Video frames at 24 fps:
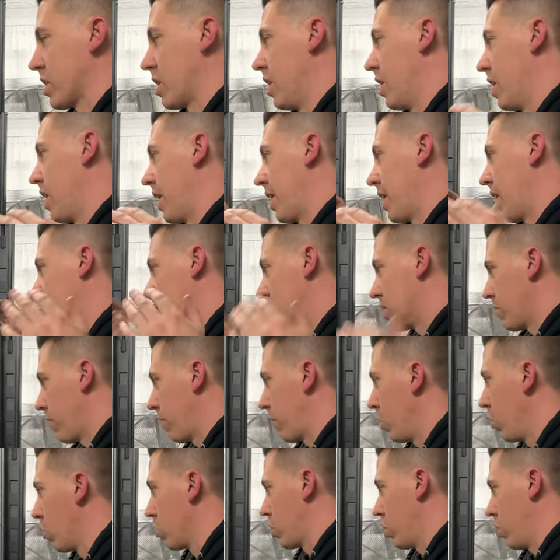good, I can add some
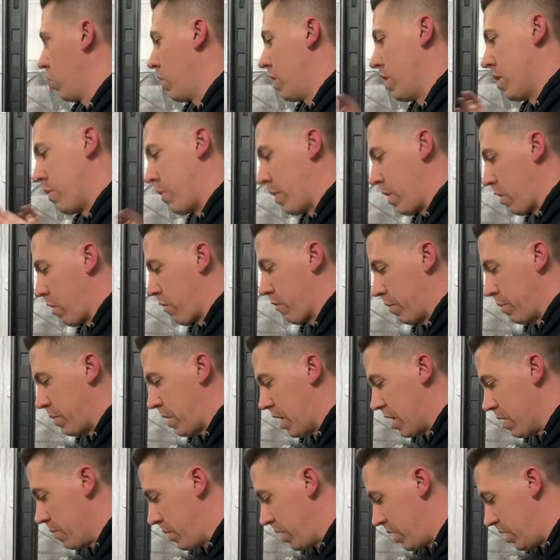fuel to it, and we can go from
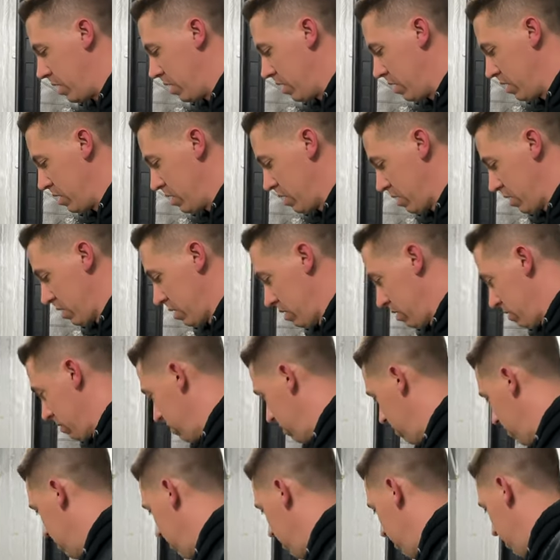there. But
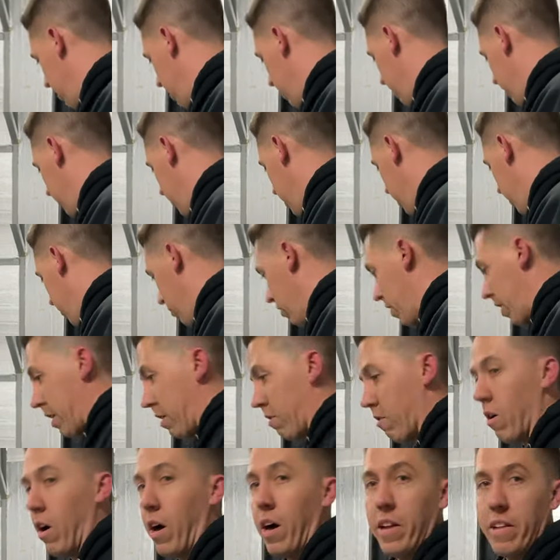it
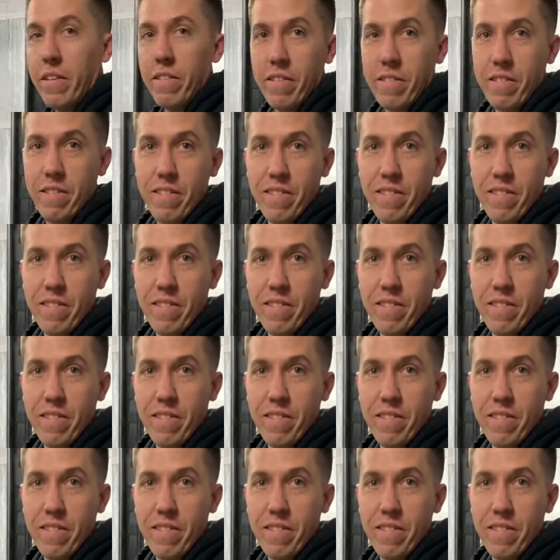freaking runs.